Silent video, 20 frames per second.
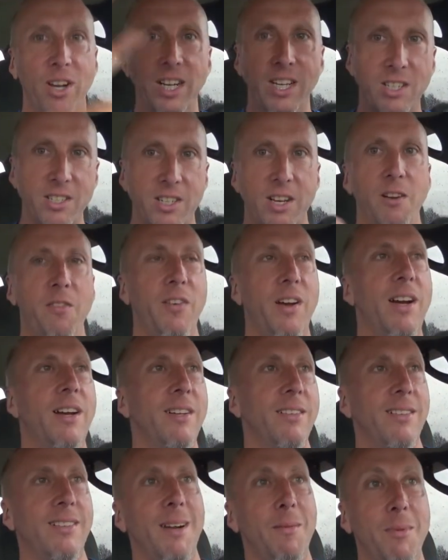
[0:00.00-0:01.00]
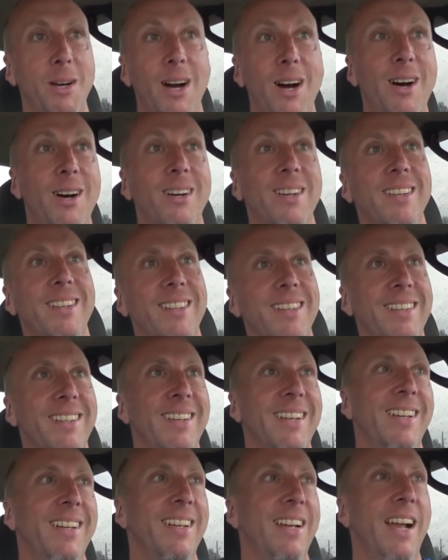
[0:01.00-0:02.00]
flinging stuff out. I'm gone.
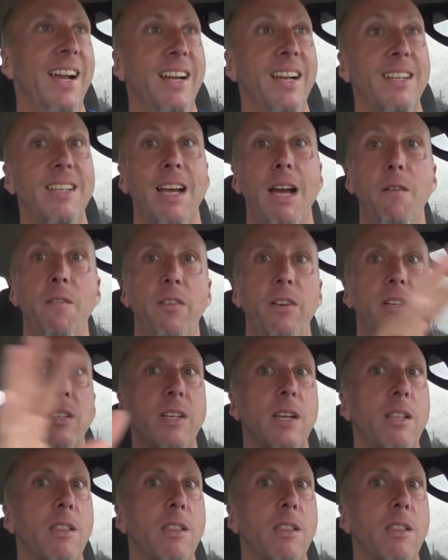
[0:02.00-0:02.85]
Ain't got time for this.